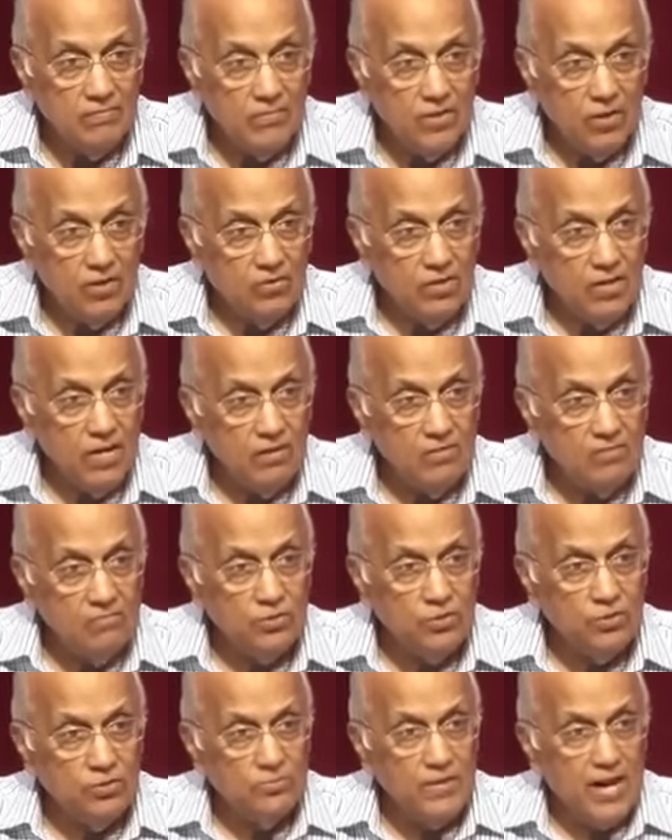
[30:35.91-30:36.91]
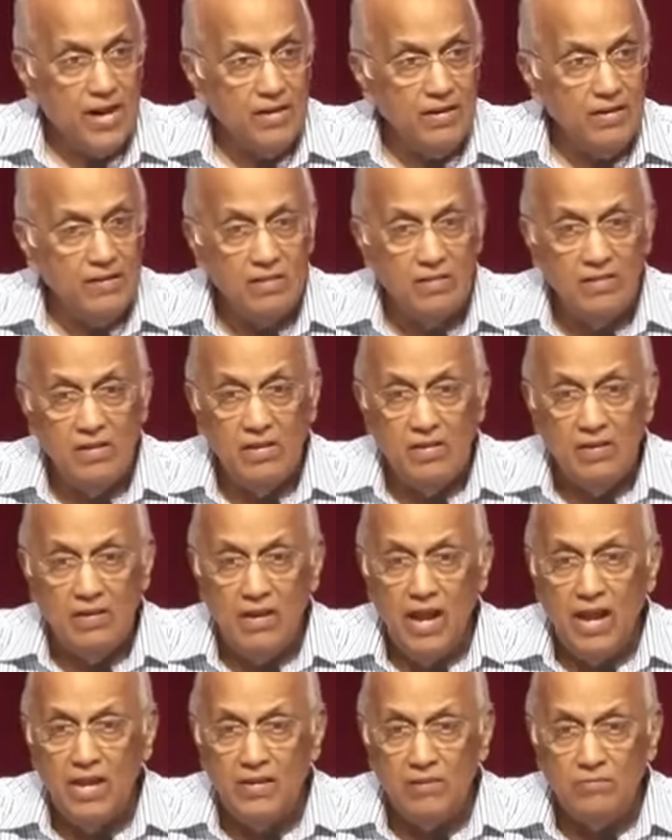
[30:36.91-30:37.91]
They overcame him so badly that they
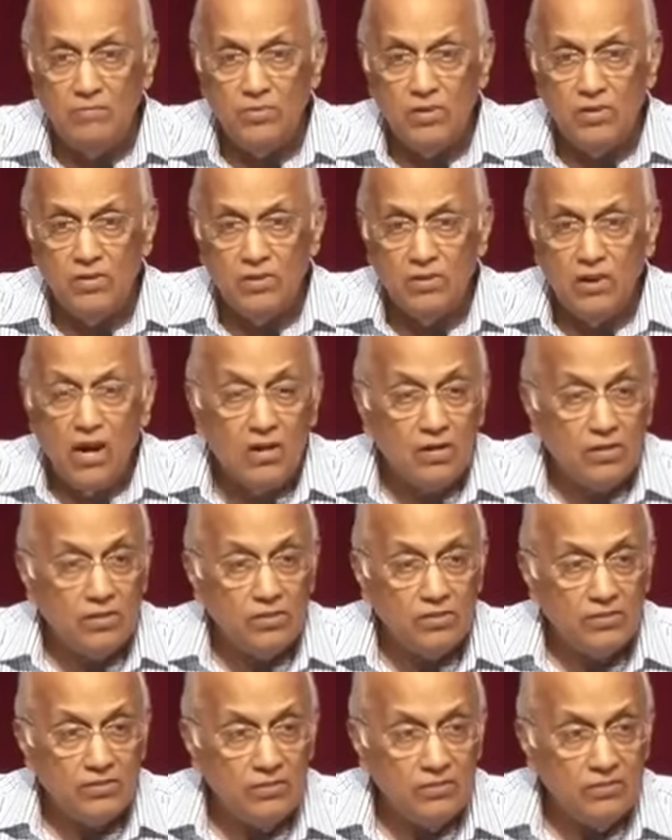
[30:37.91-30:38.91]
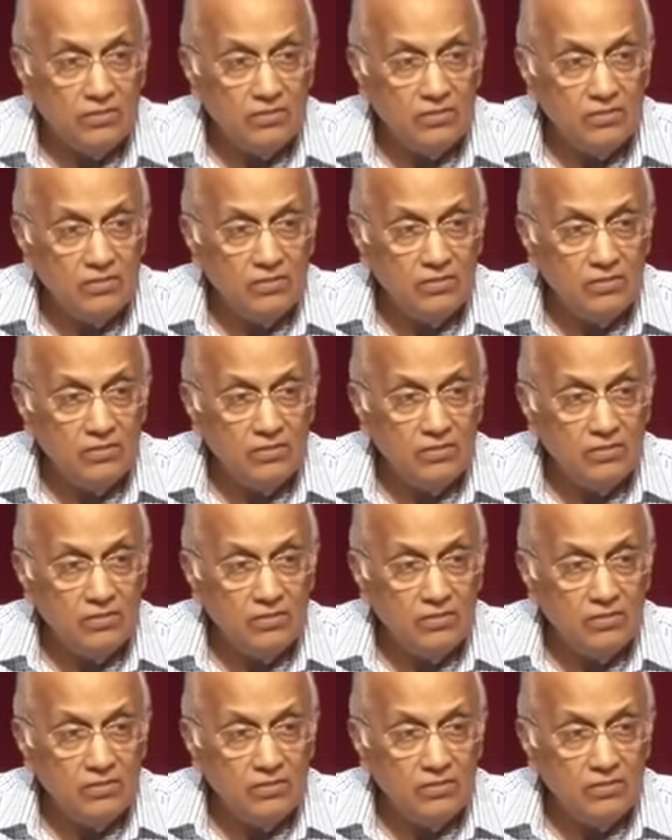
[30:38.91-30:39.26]
nailed him to a cross.